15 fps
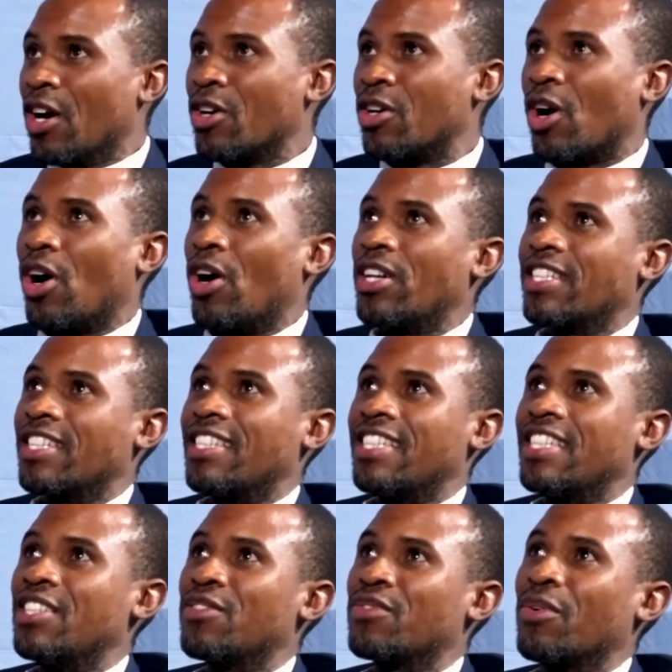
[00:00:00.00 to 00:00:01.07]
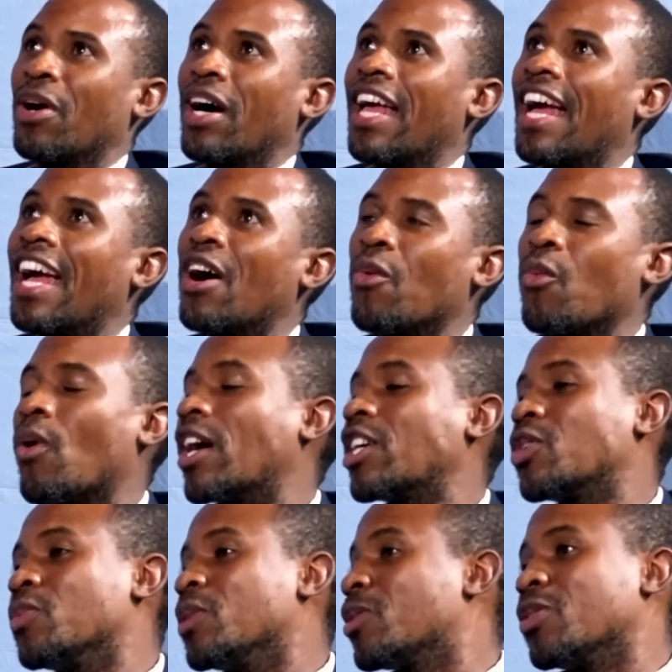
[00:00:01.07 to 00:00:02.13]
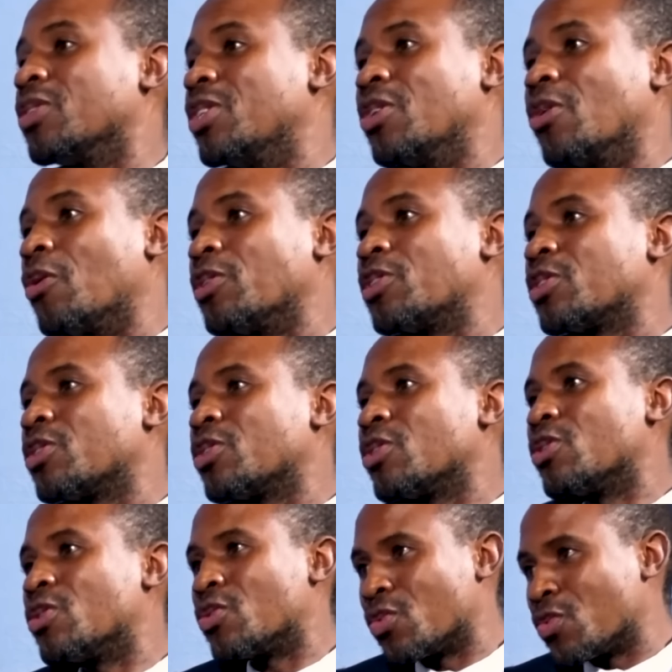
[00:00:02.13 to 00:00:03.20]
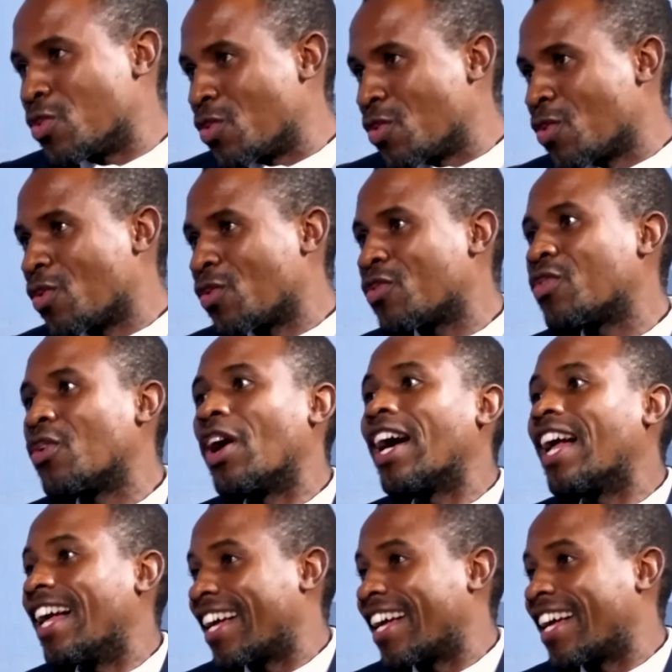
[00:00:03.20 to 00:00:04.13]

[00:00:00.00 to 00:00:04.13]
God did for her what we could not do for her.